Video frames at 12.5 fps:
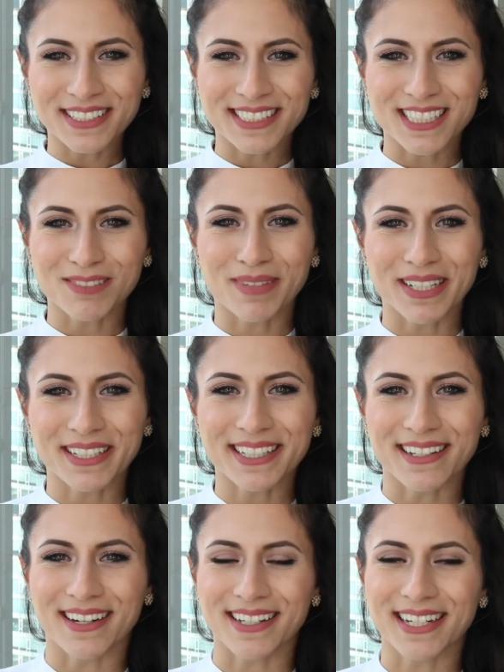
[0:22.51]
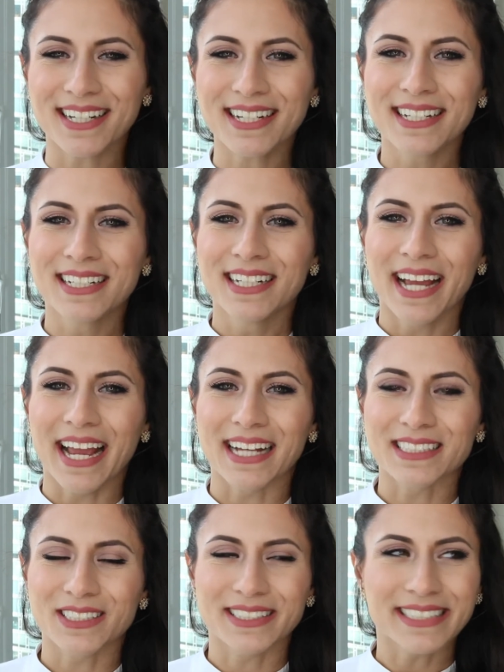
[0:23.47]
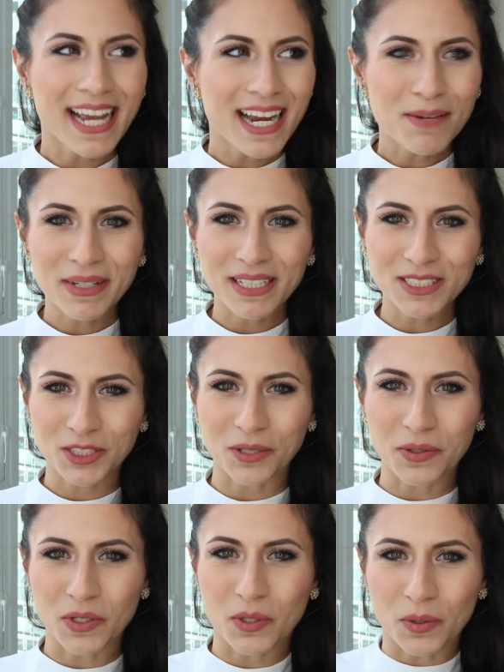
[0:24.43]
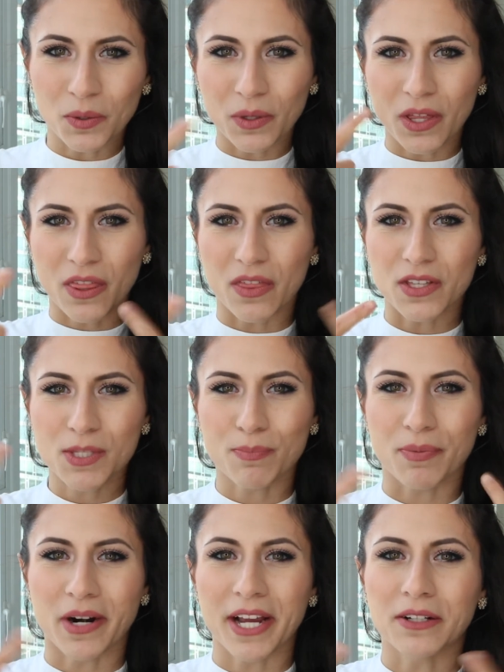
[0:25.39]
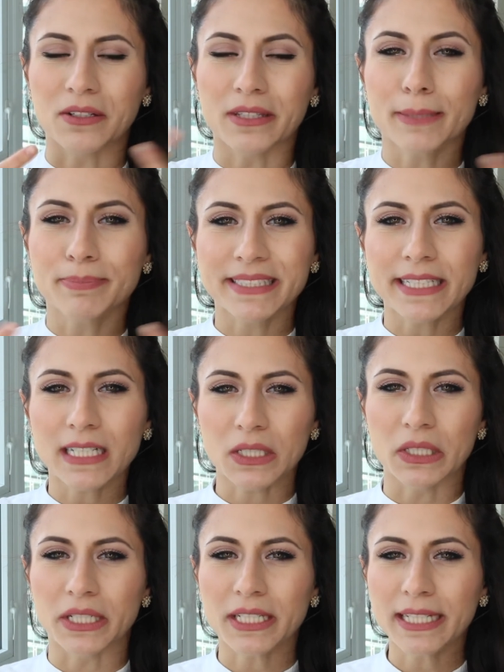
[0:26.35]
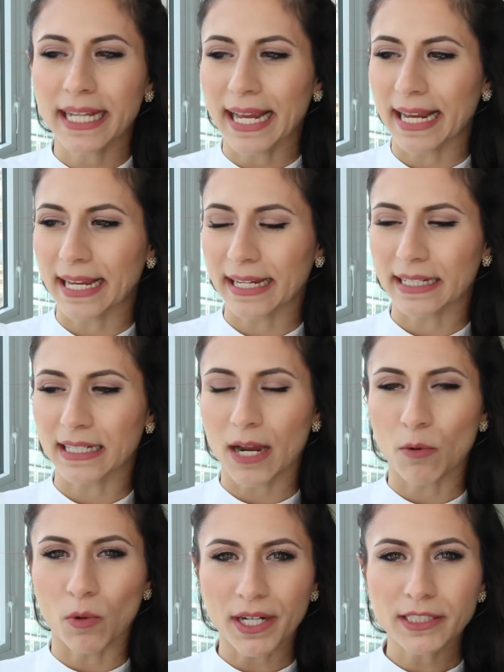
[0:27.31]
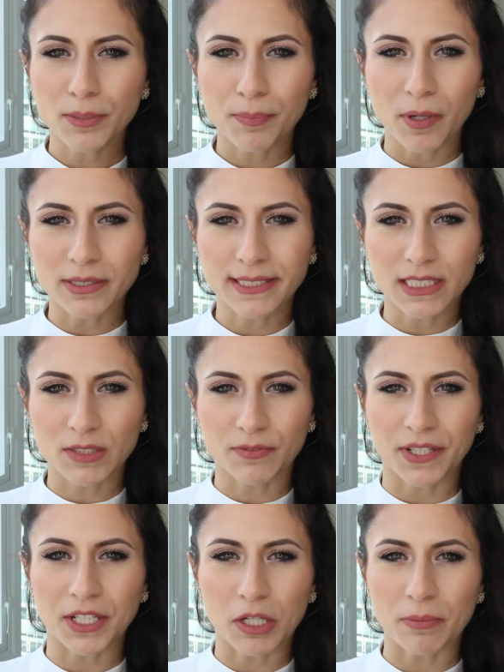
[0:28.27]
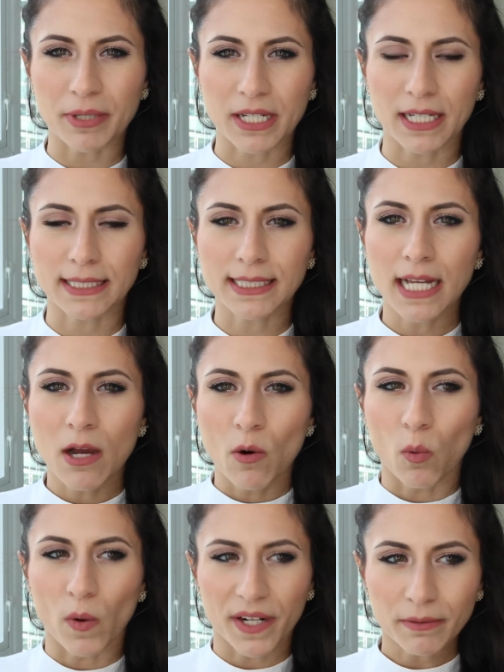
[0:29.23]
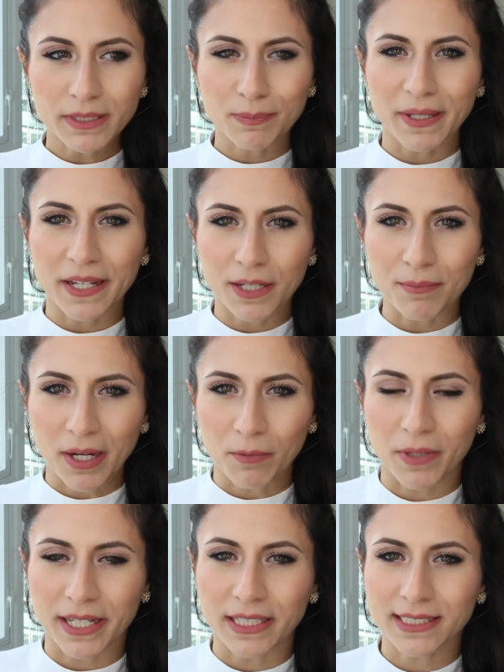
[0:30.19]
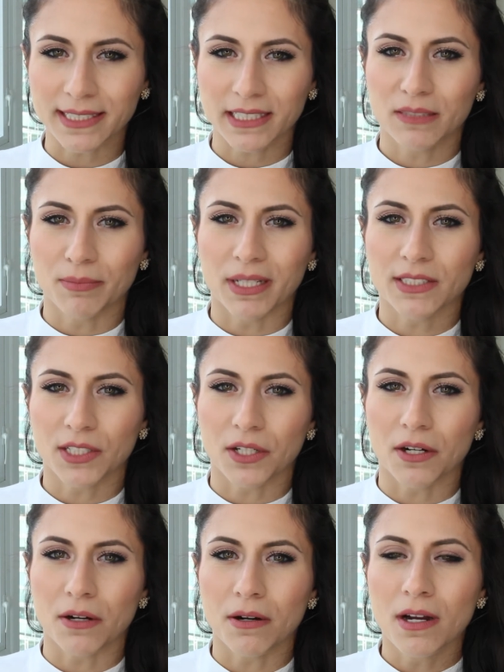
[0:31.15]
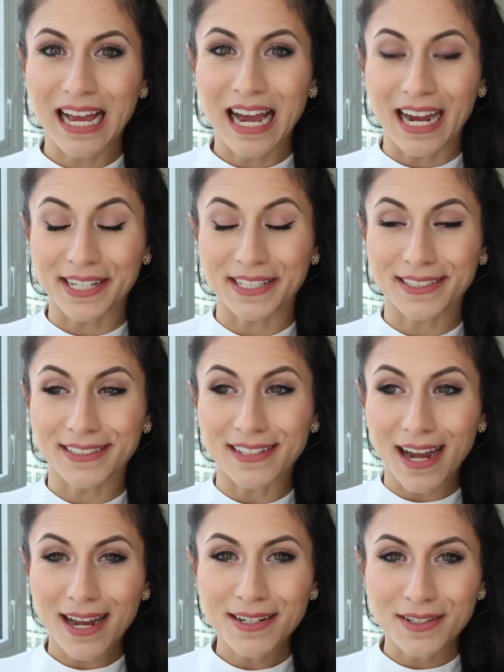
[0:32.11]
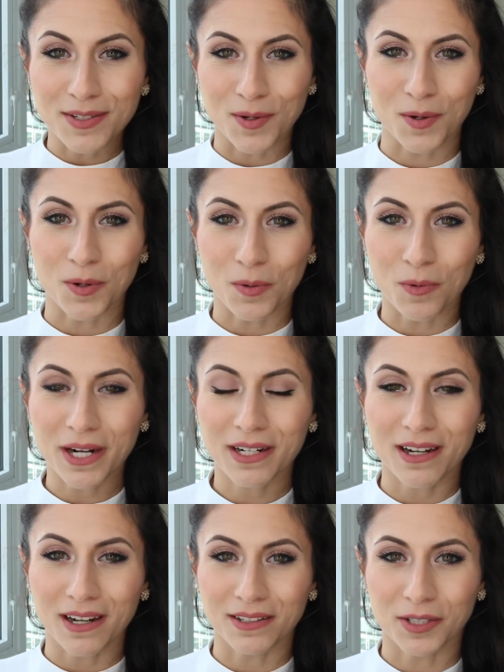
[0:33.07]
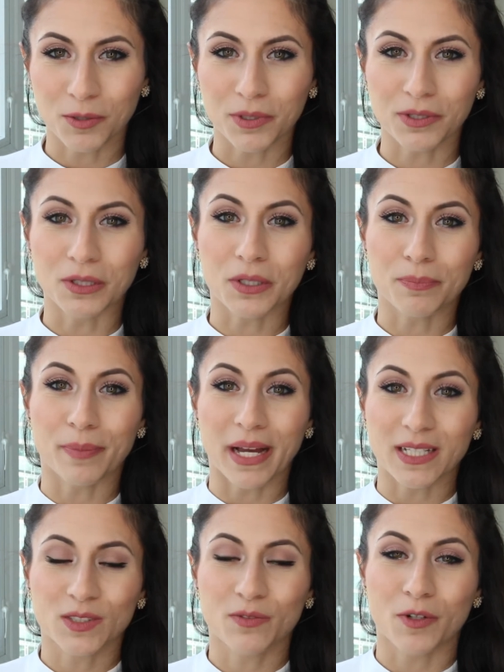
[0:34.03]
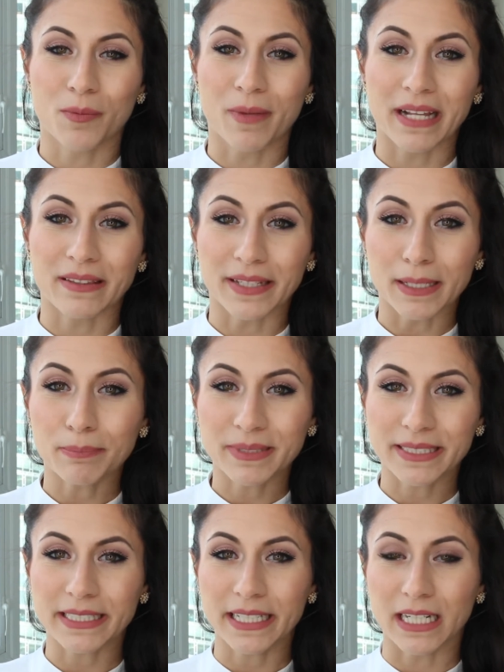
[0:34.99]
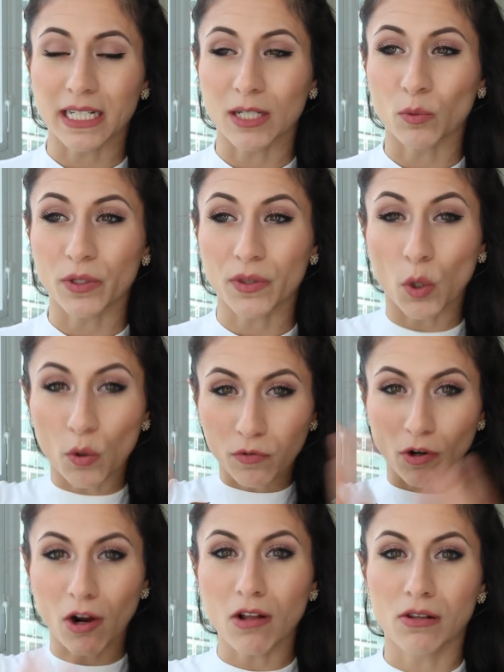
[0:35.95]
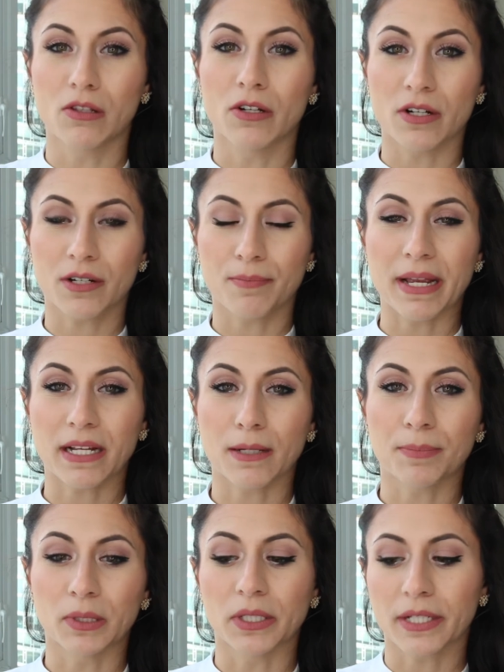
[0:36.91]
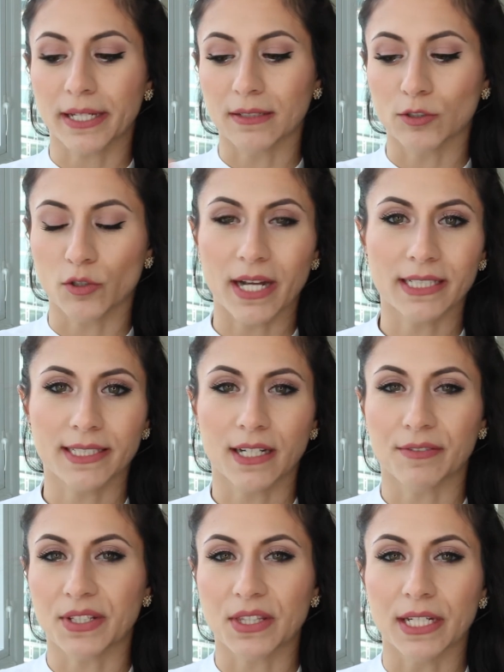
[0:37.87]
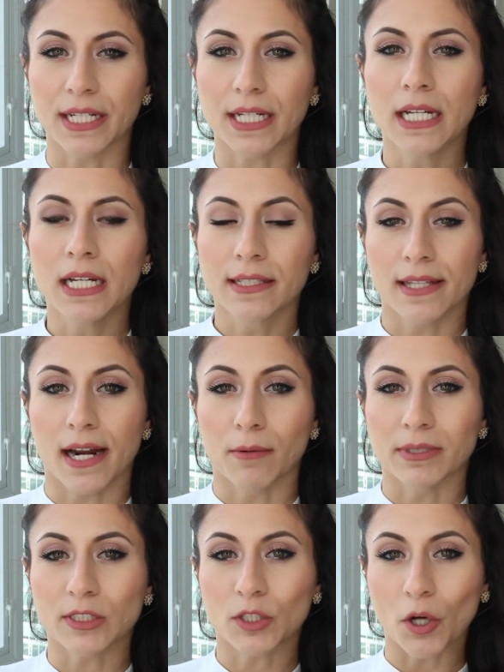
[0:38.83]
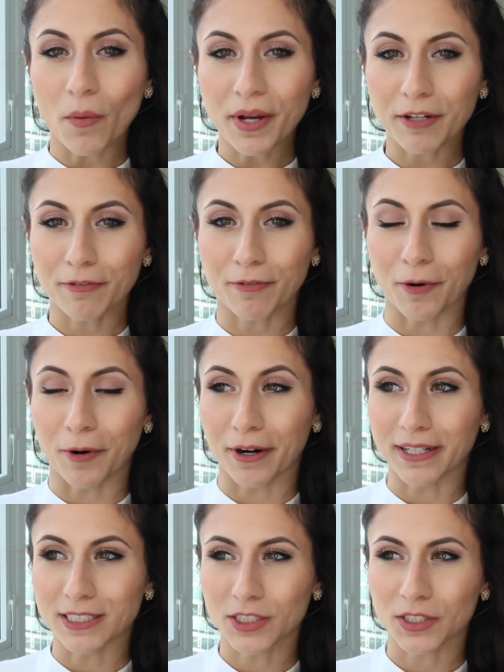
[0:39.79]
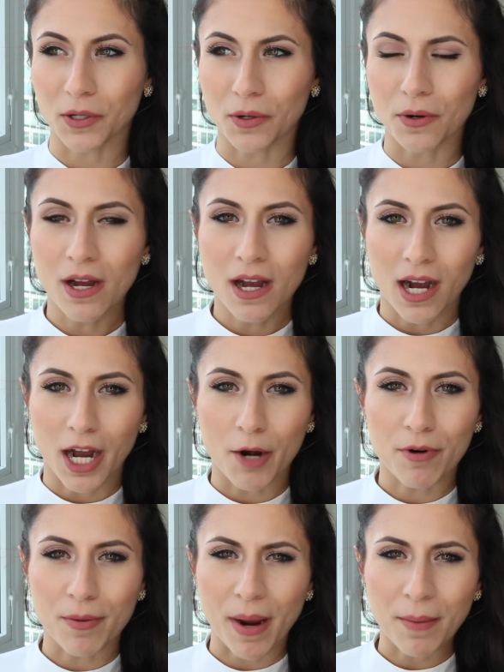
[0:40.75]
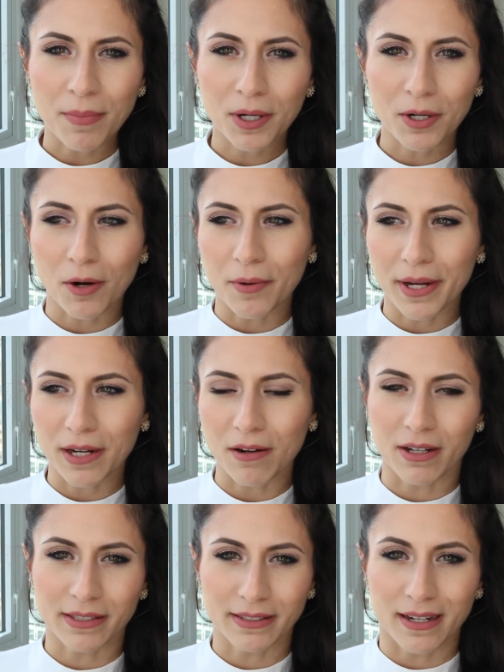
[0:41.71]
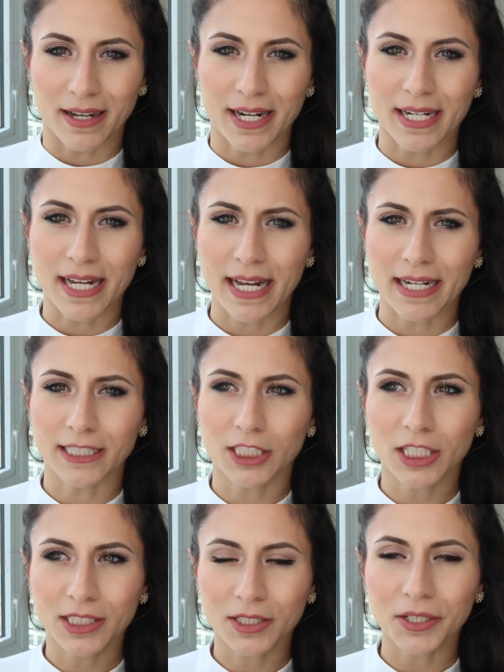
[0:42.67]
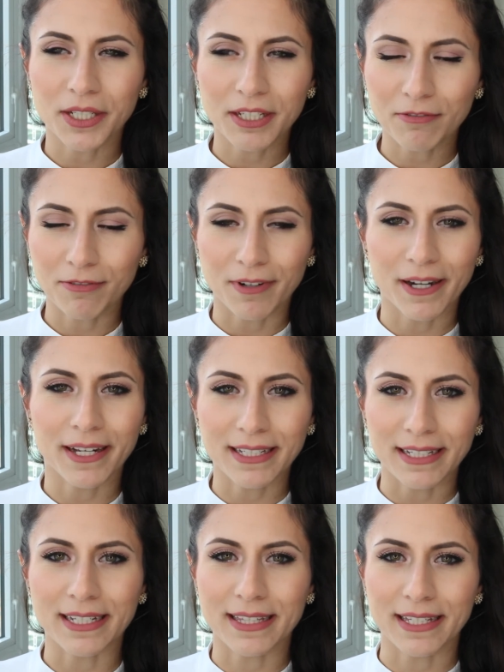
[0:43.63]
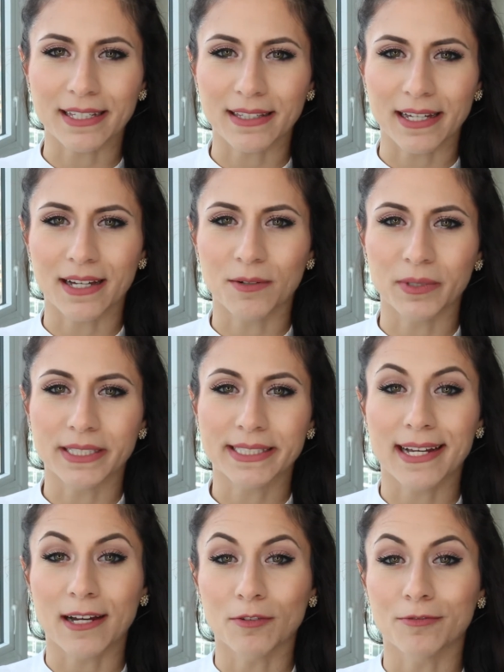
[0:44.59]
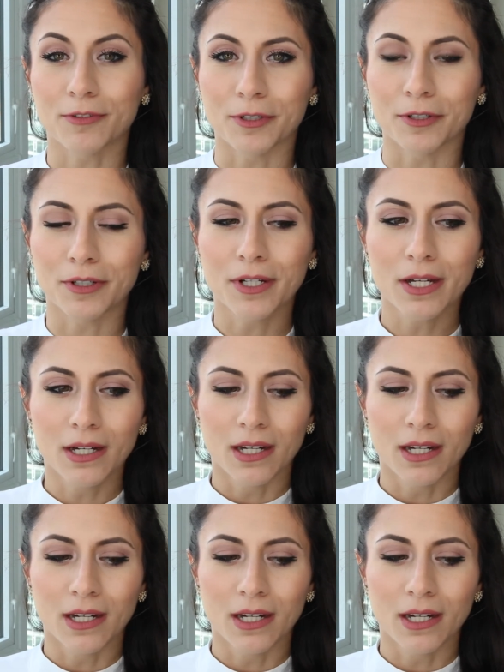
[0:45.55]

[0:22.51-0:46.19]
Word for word: This is Mariana. And today I'm going to show you this bridal lipstick look, and I wanted to post this video because when I was planning my wedding six months ago, I did not know what color would look best for my lips uh, with the overall look, makeup look and dress and everything that I was going for. And so I remember going online and I just couldn't find anything that was helpful.